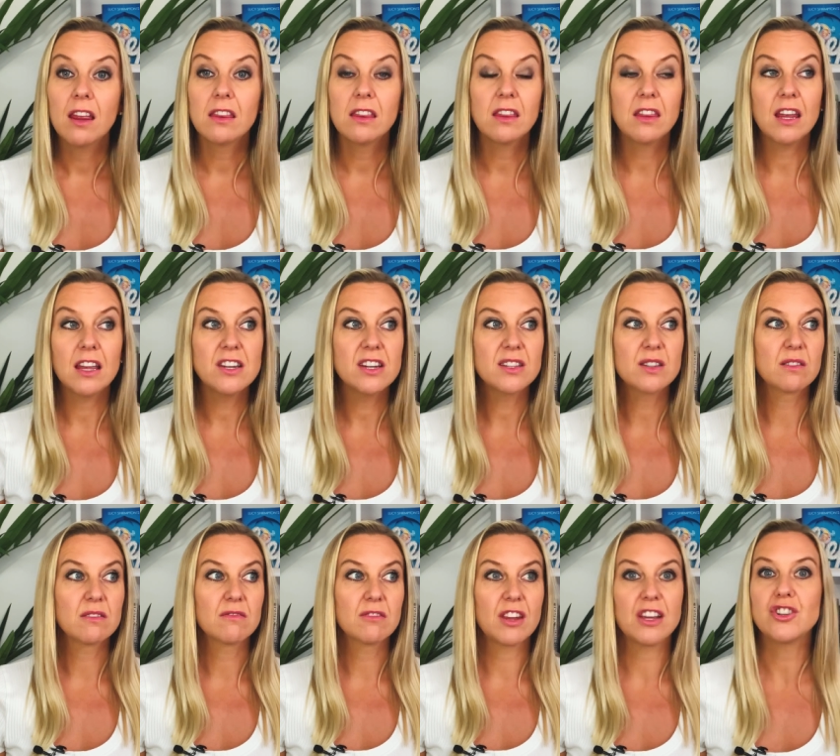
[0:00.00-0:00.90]
they just
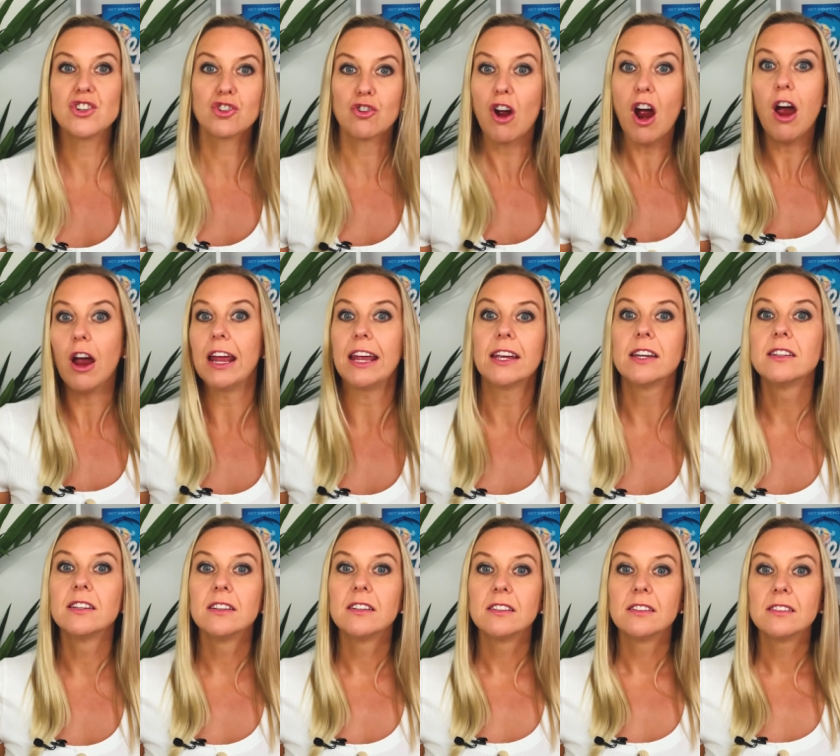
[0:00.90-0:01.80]
they just cry,
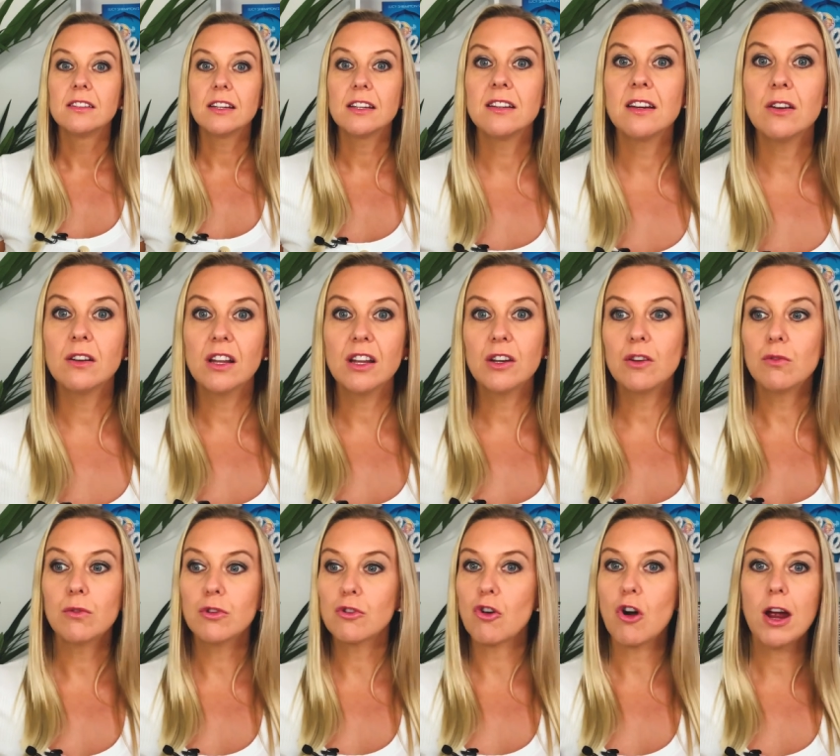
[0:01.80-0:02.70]
and and
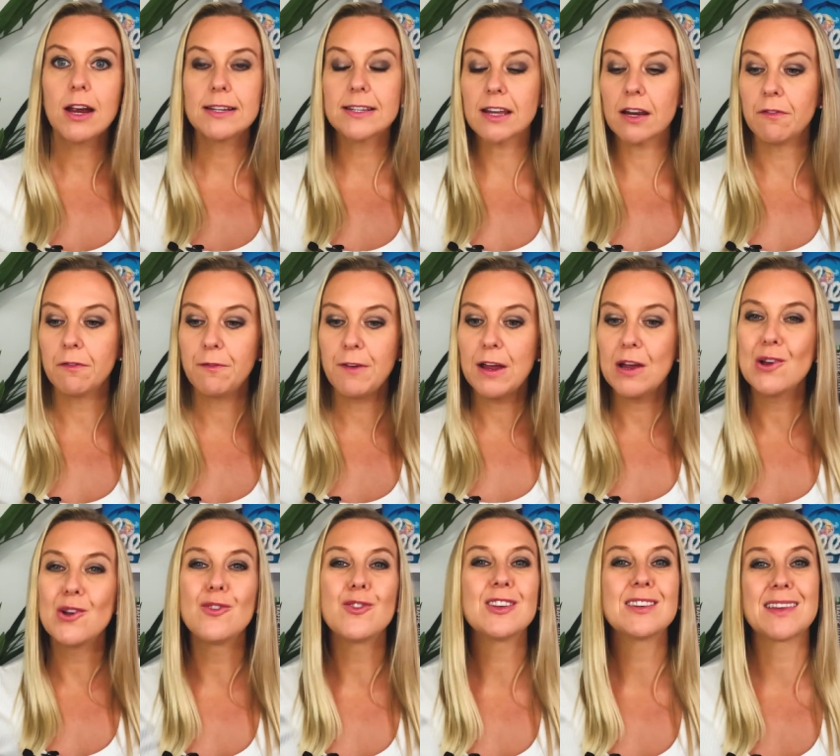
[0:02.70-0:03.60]
all the cries can
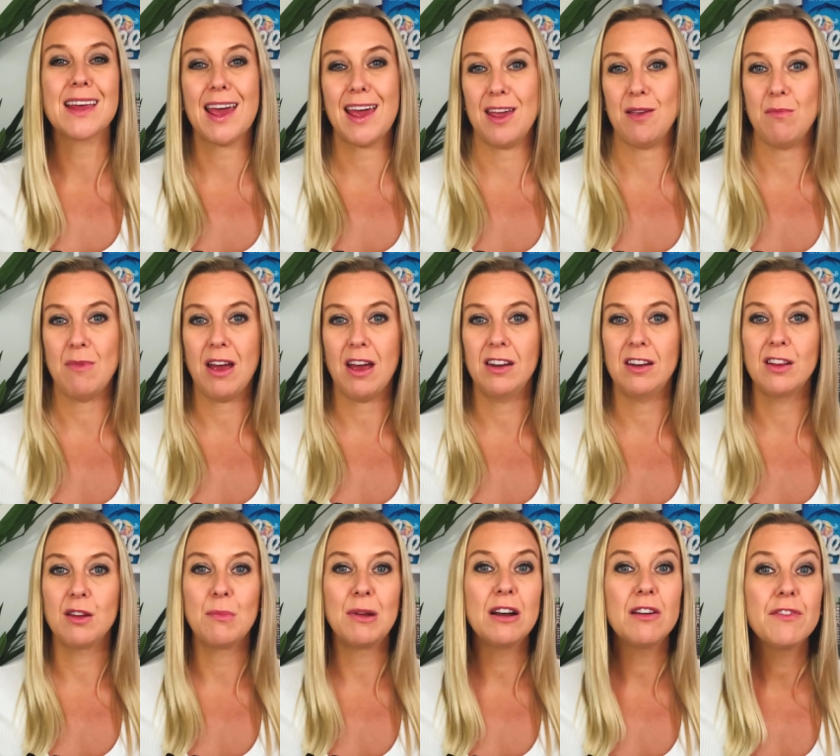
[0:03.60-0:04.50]
feel the same. And
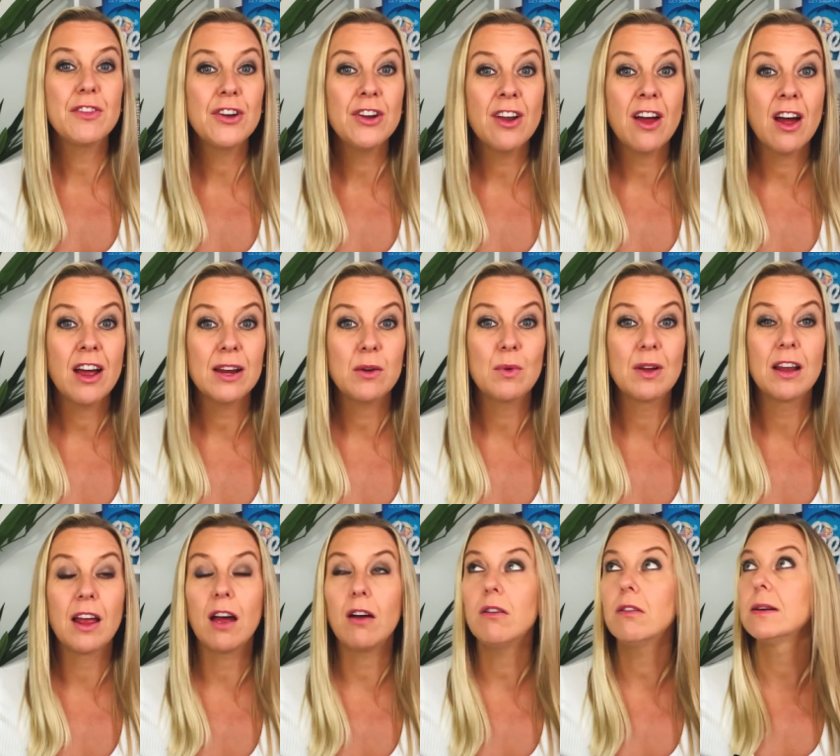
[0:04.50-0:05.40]
in the middle of the night, we're
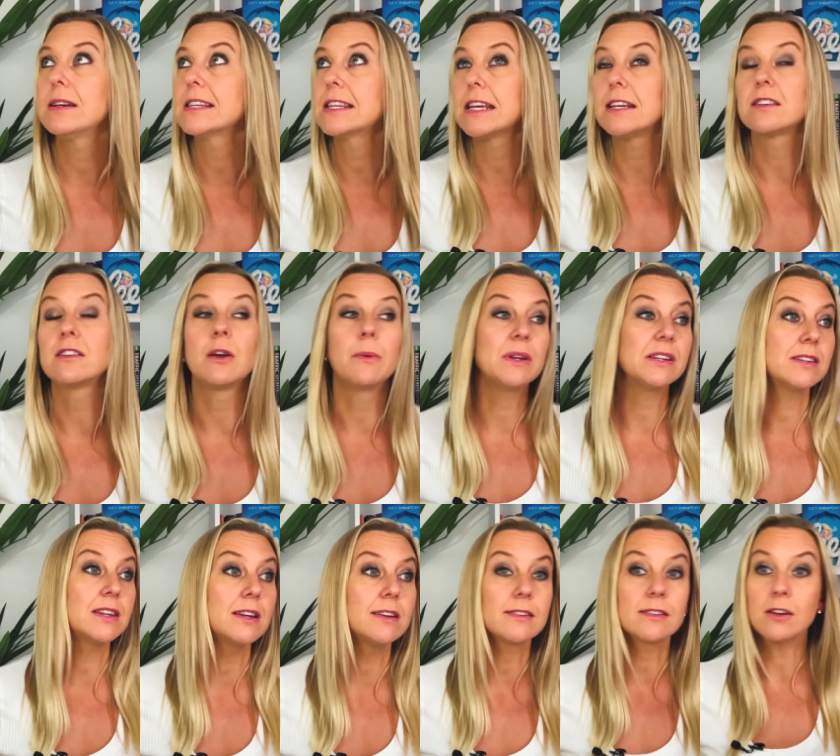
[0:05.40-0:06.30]
like, oh, it's this, no,
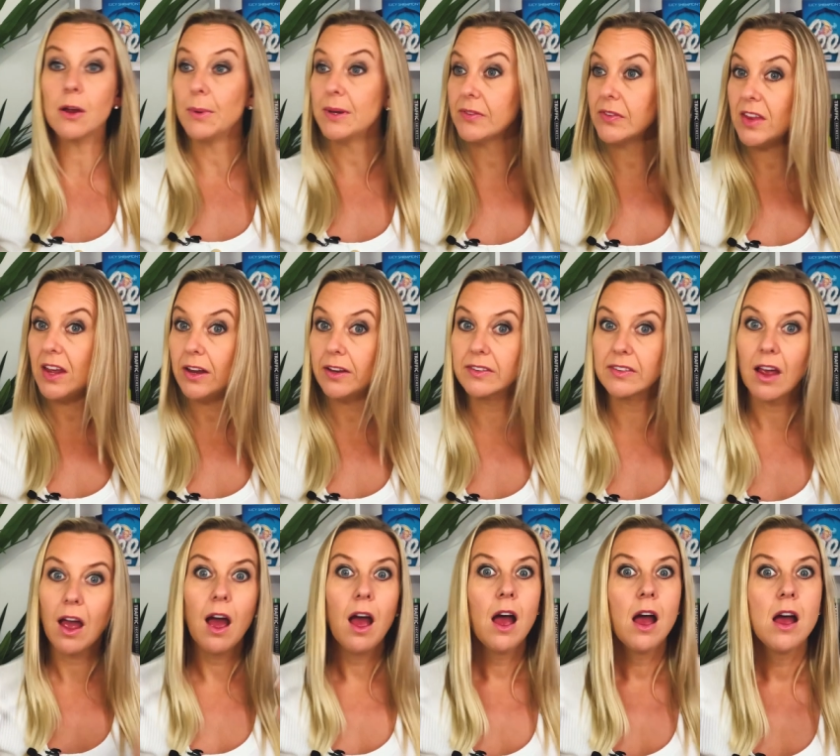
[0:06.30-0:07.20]
it's this, no, it's this.
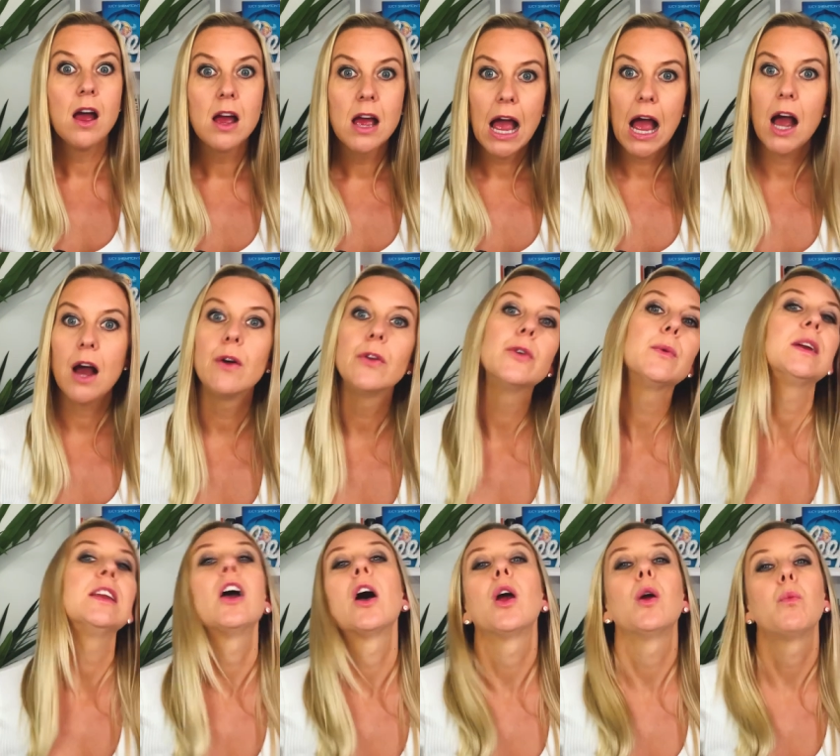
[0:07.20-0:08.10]
How do
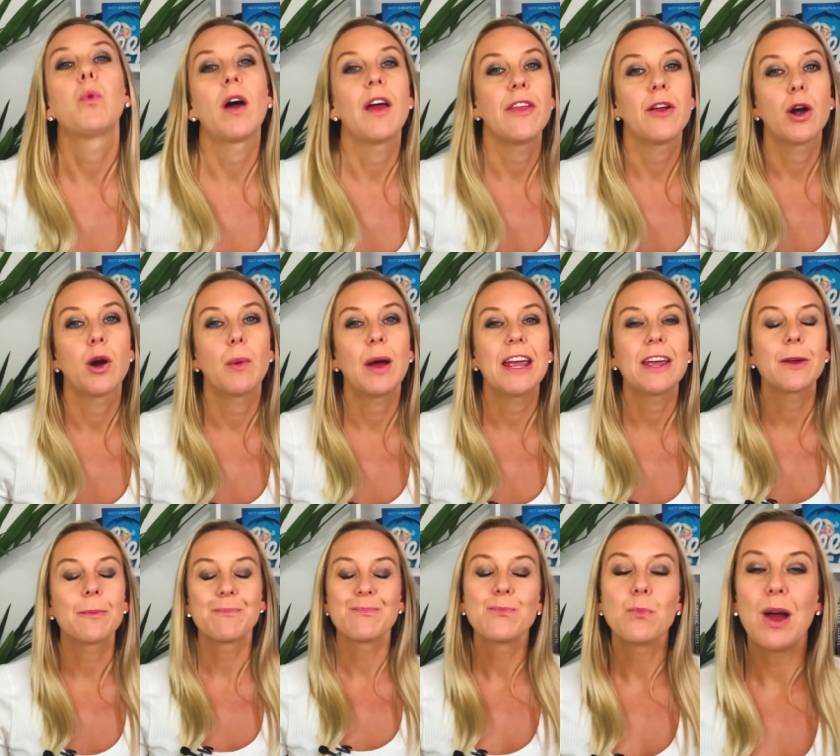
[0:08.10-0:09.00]
we know why they're
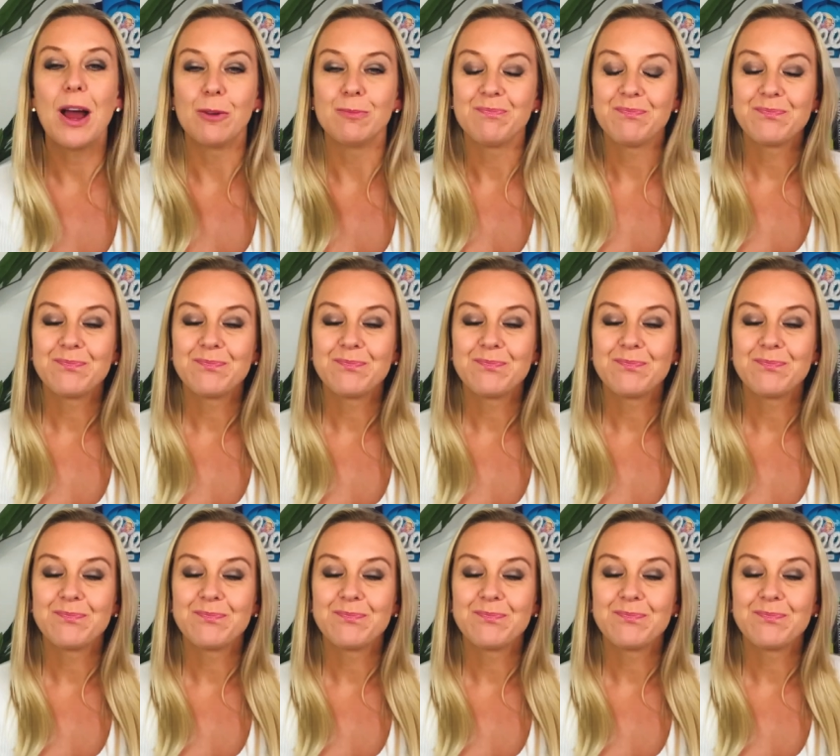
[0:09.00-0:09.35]
awake? Well,